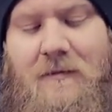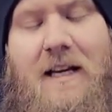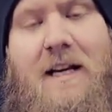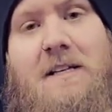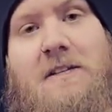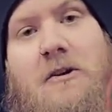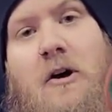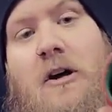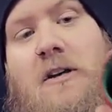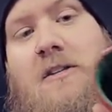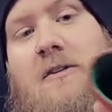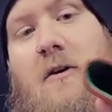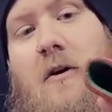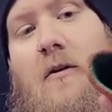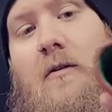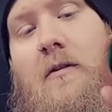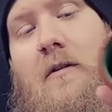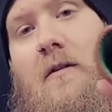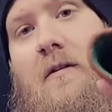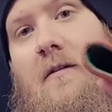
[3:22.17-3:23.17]
it's
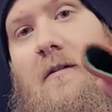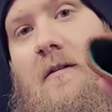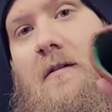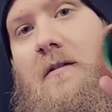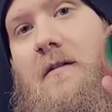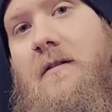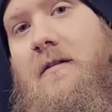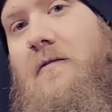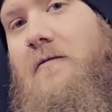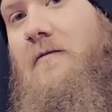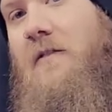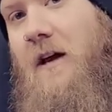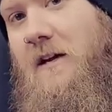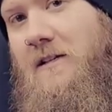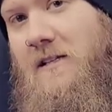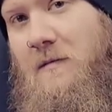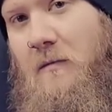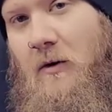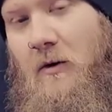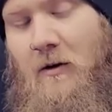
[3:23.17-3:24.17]
also
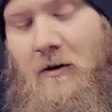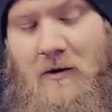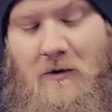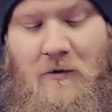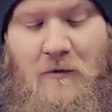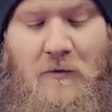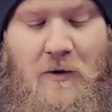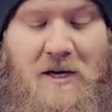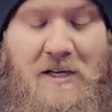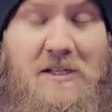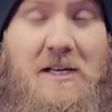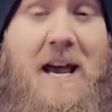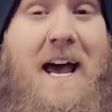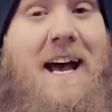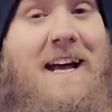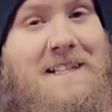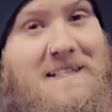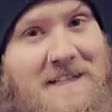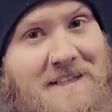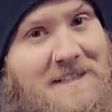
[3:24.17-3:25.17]
flexible, which
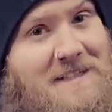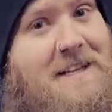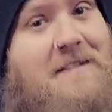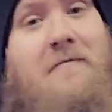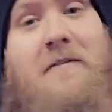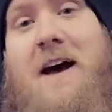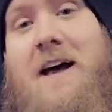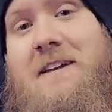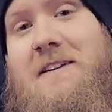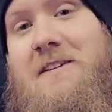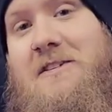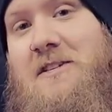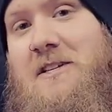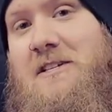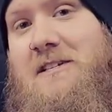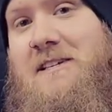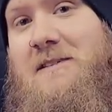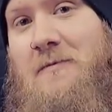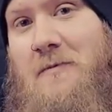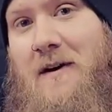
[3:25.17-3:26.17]
has its
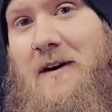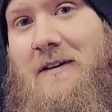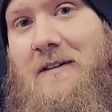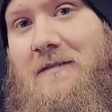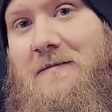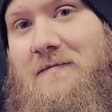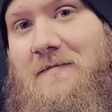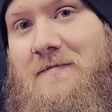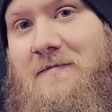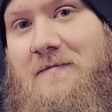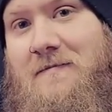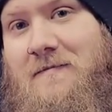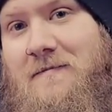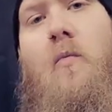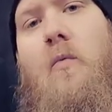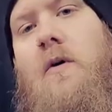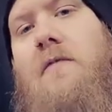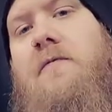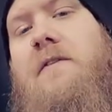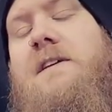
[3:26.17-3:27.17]
advantages as well.
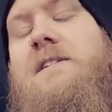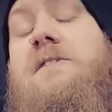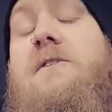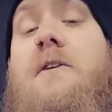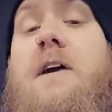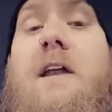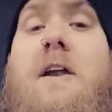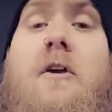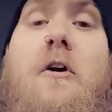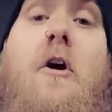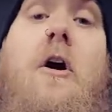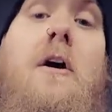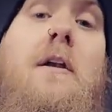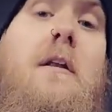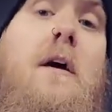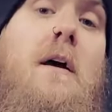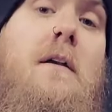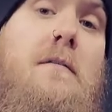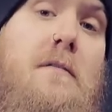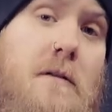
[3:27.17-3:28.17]
With this, you'll get an
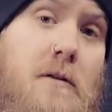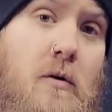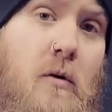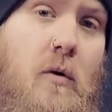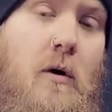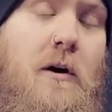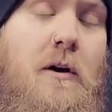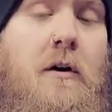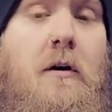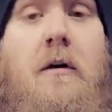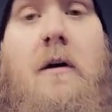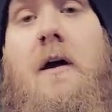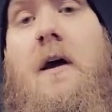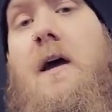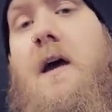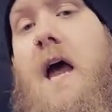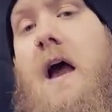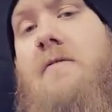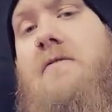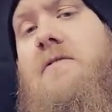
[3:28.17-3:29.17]
online tutorial.
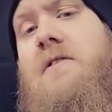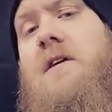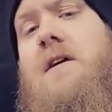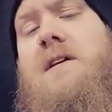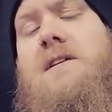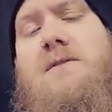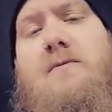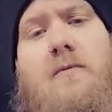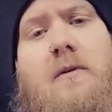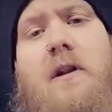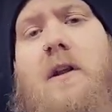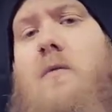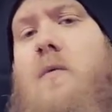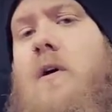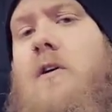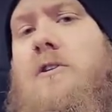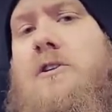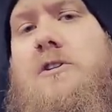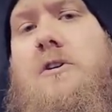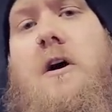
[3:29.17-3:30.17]
Everything is really
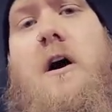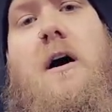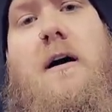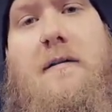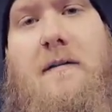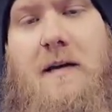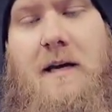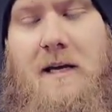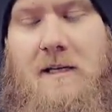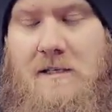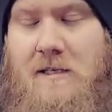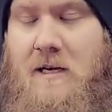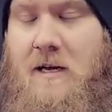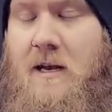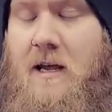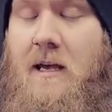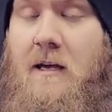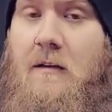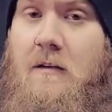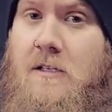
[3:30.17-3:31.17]
well shot. It's in
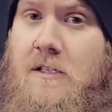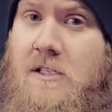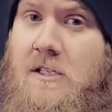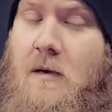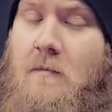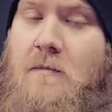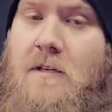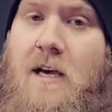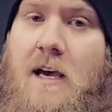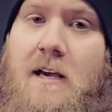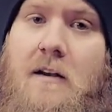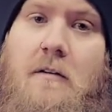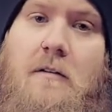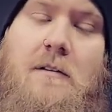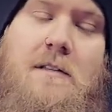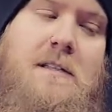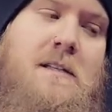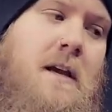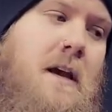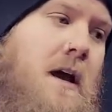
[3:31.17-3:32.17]
English
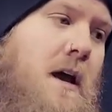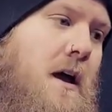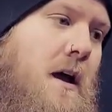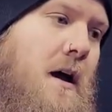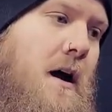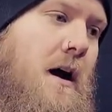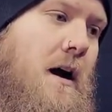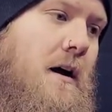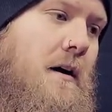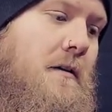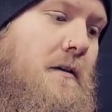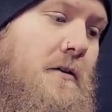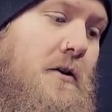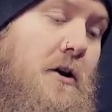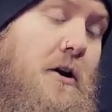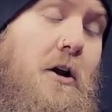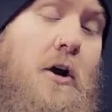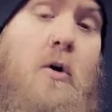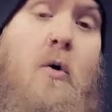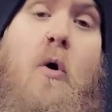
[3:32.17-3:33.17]
subtitles. Uh, they're
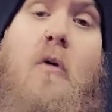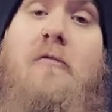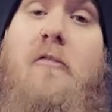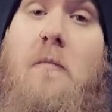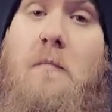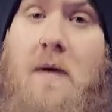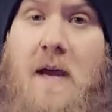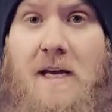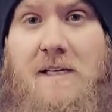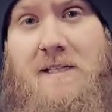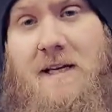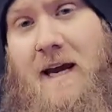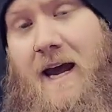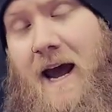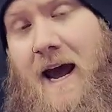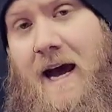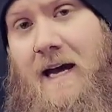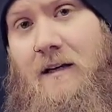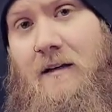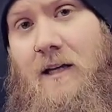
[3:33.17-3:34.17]
going to go over basic
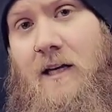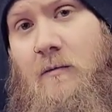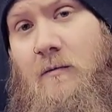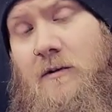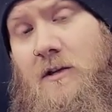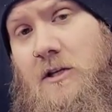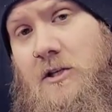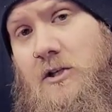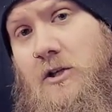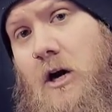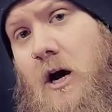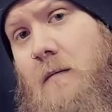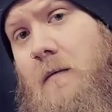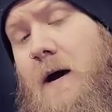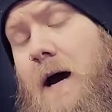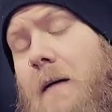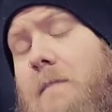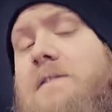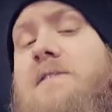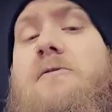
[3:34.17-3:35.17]
handling with the chop
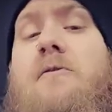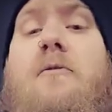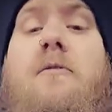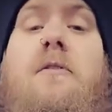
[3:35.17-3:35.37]
cups, so